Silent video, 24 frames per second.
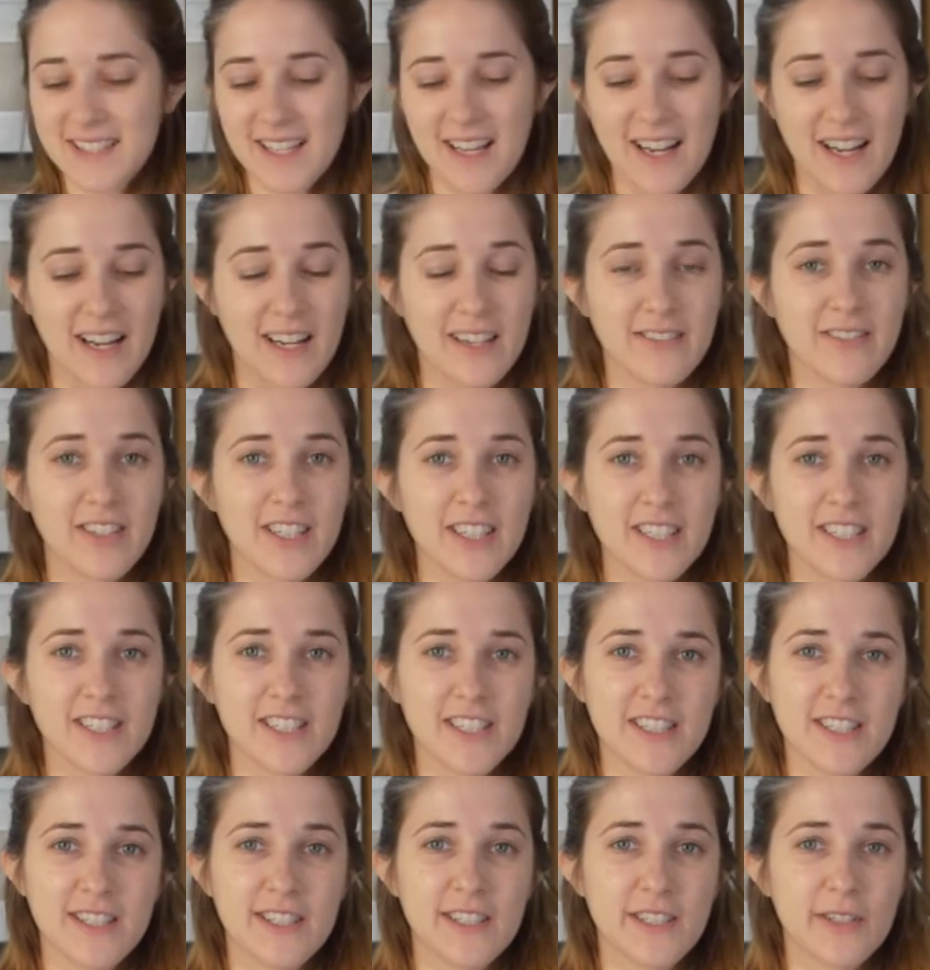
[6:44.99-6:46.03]
I'm gonna
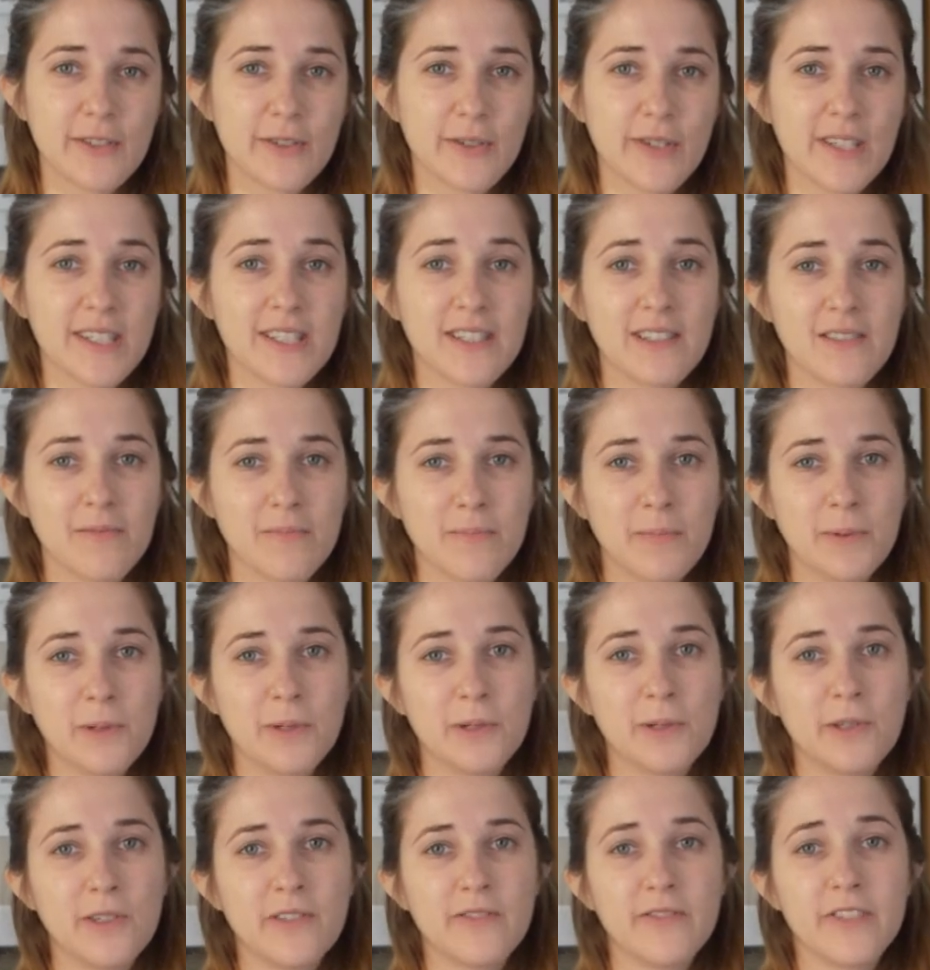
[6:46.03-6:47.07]
just do a
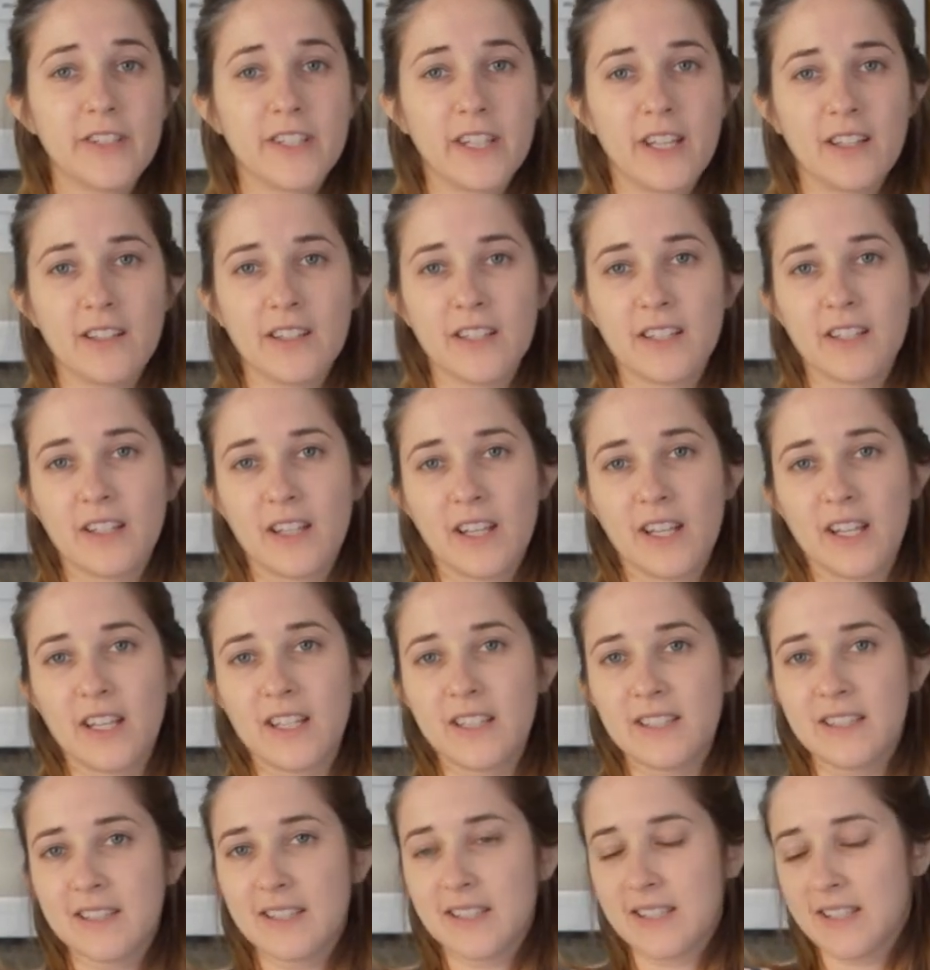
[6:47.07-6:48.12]
simple vanilla
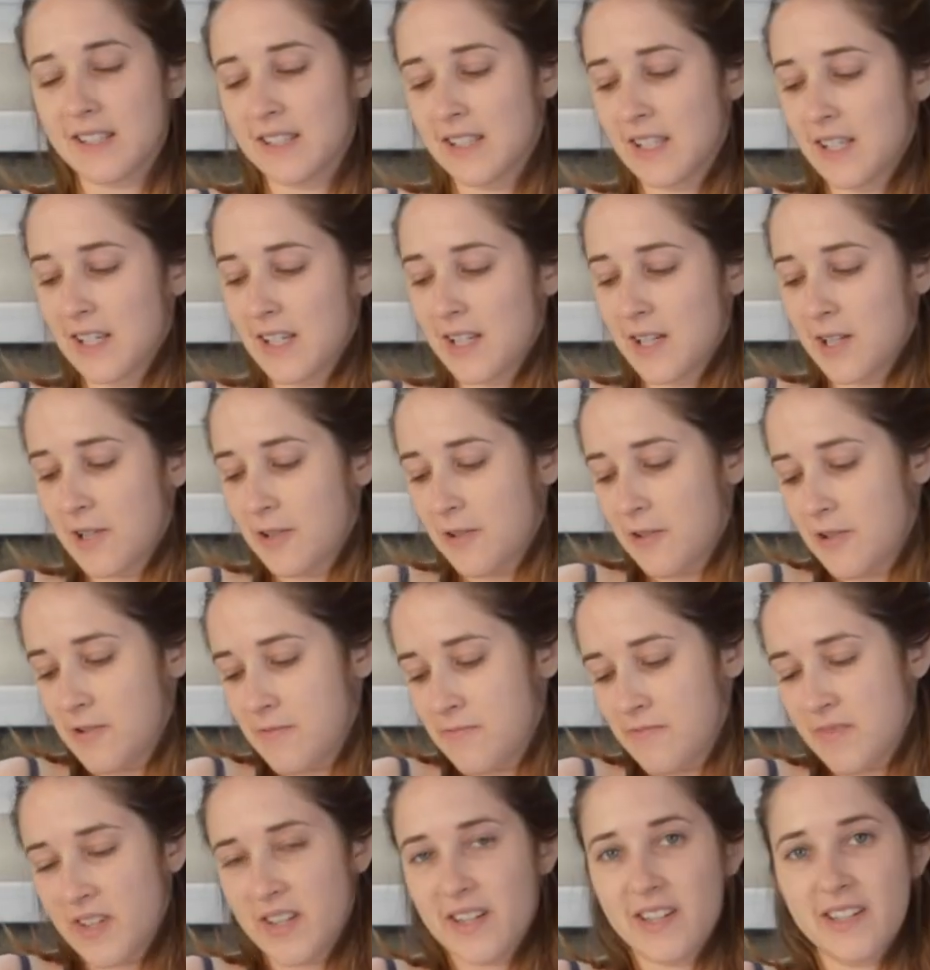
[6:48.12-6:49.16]
glaze
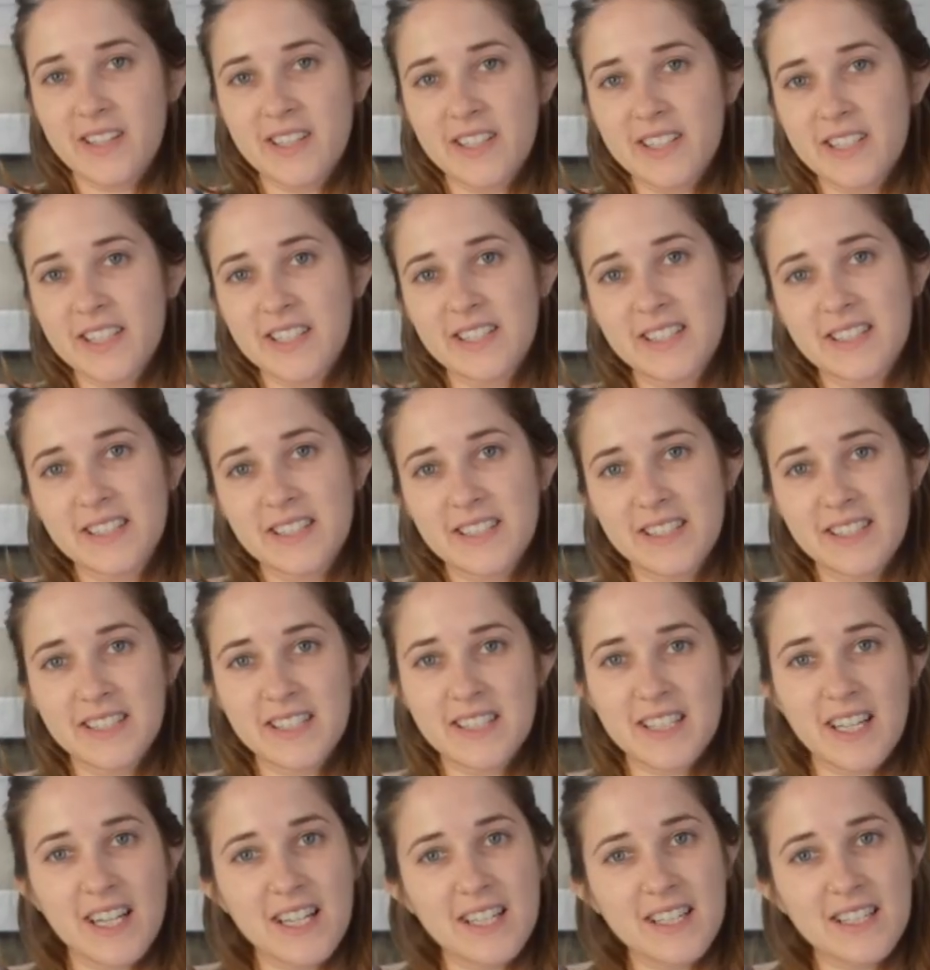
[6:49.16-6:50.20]
because
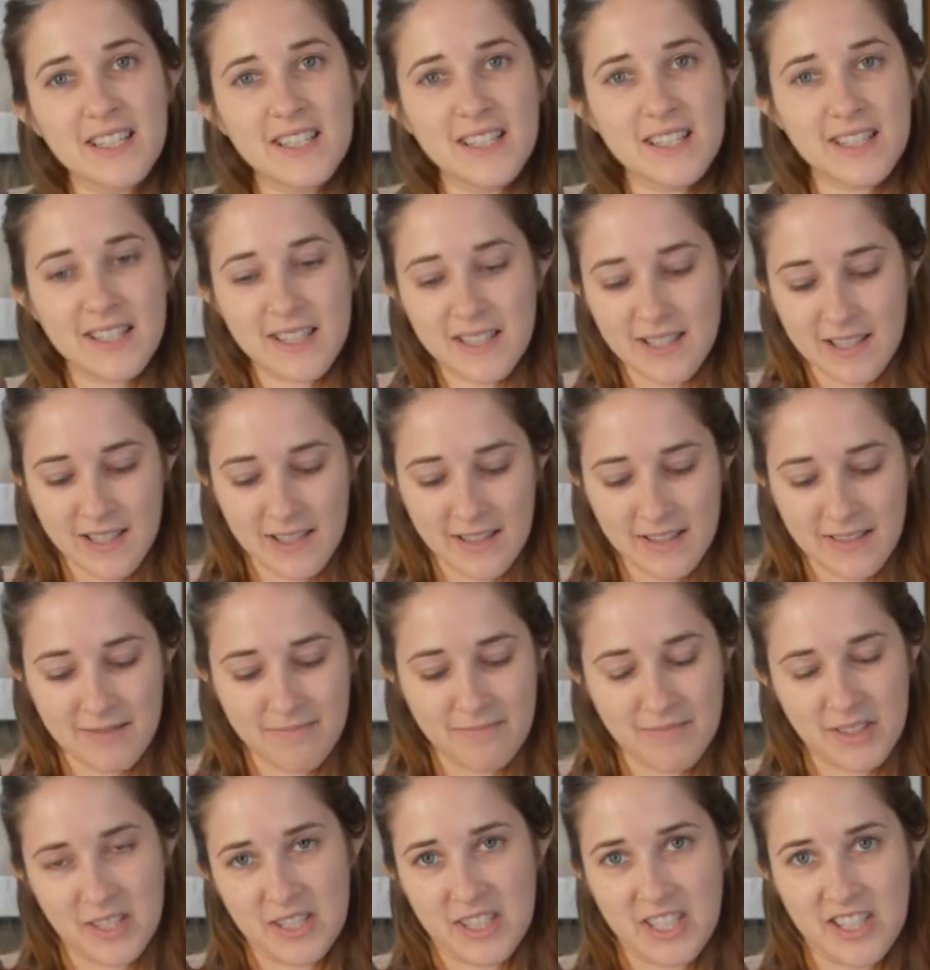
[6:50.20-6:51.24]
that's
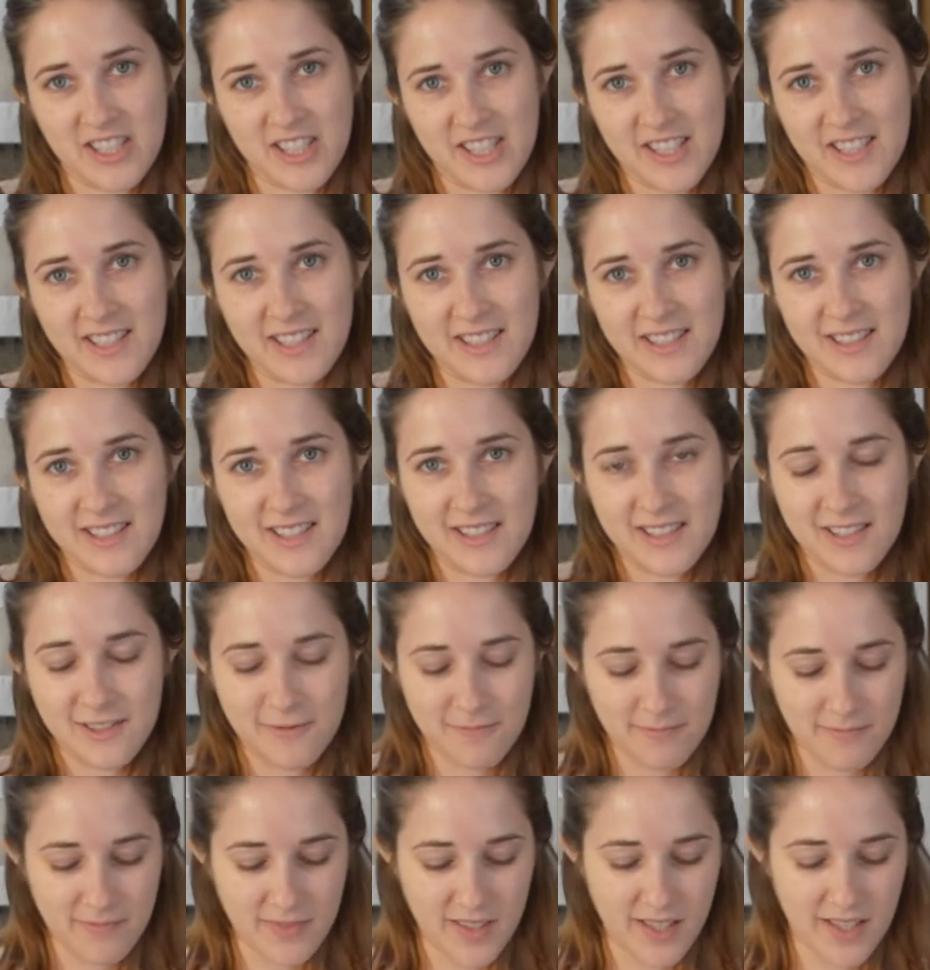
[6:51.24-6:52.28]
delicious
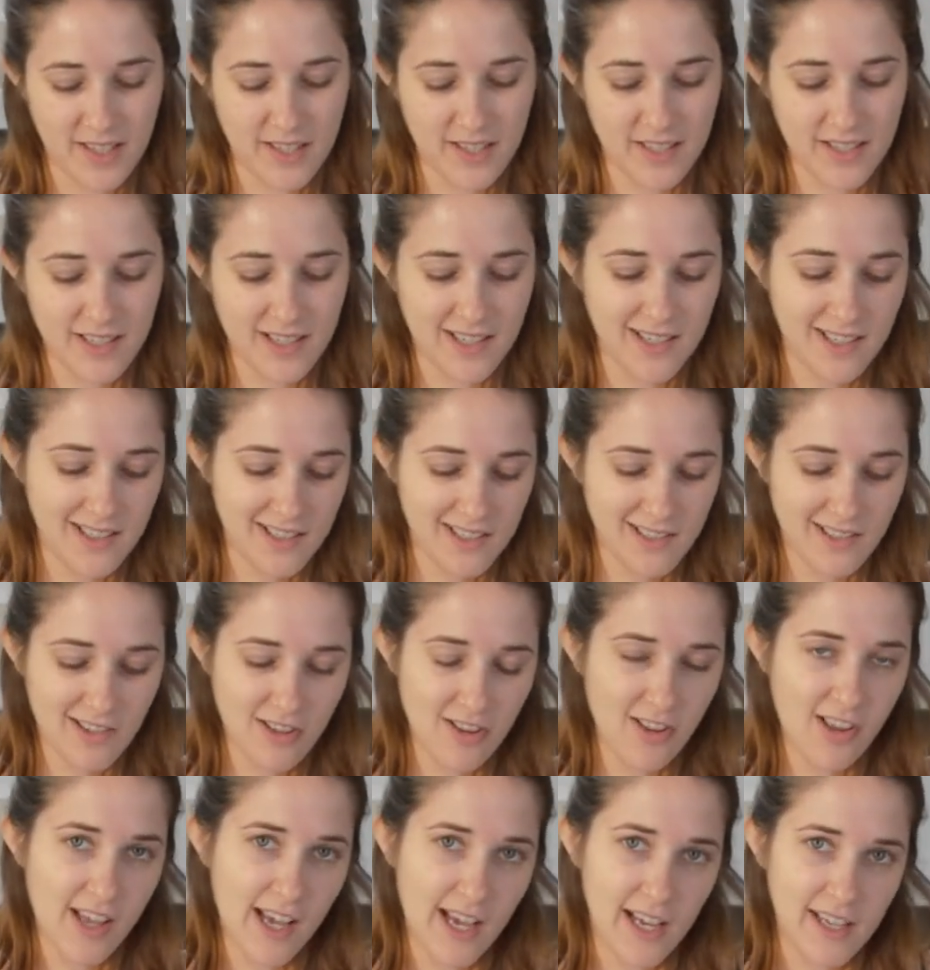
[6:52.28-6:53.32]
and it's
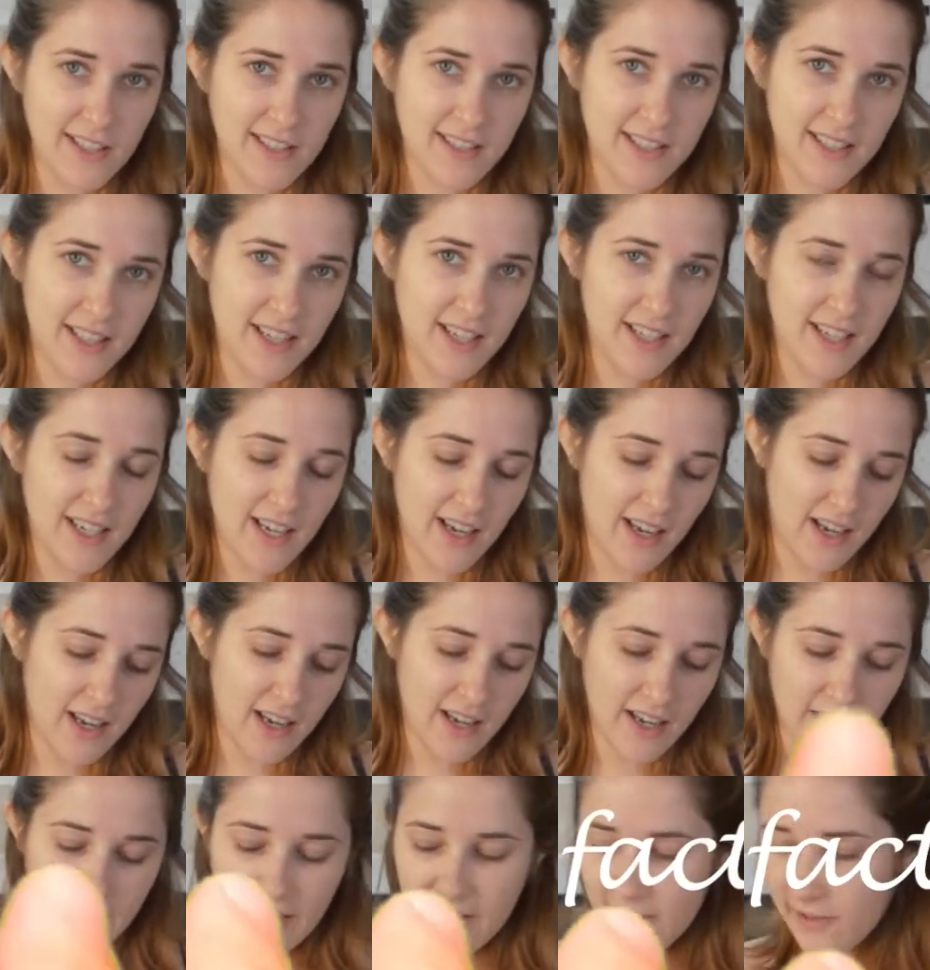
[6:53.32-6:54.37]
classy
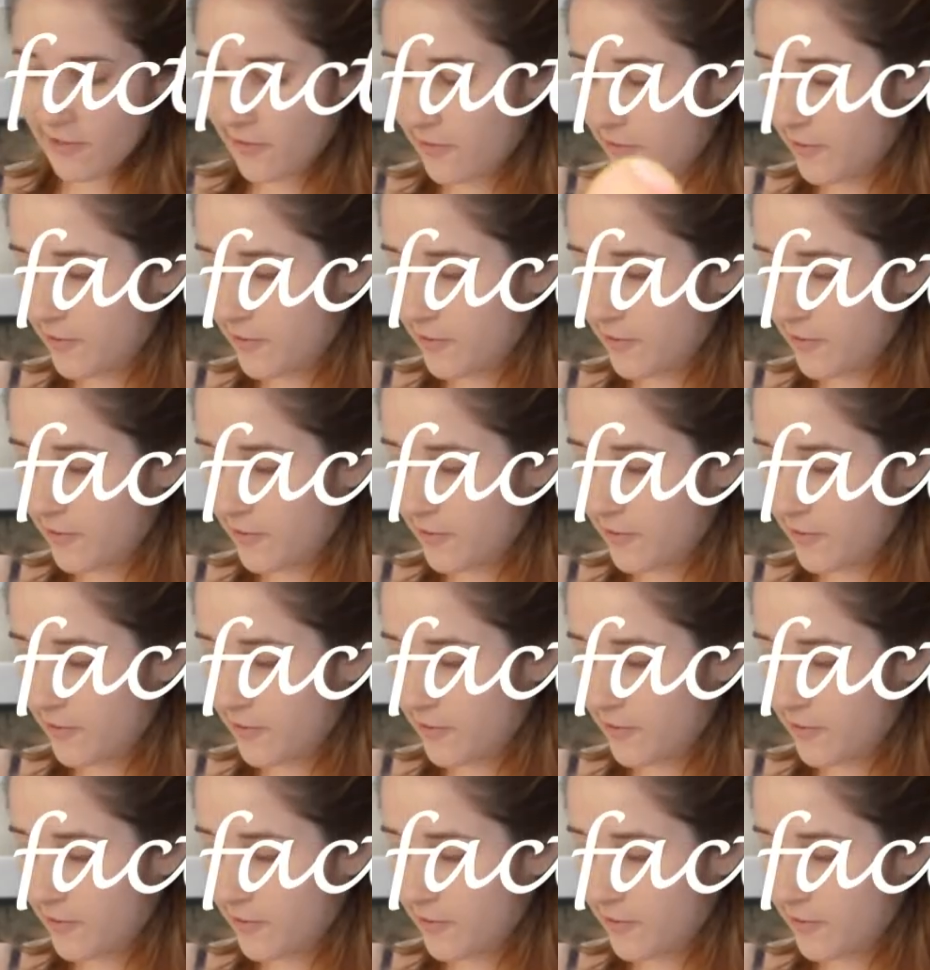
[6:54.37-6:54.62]
AF.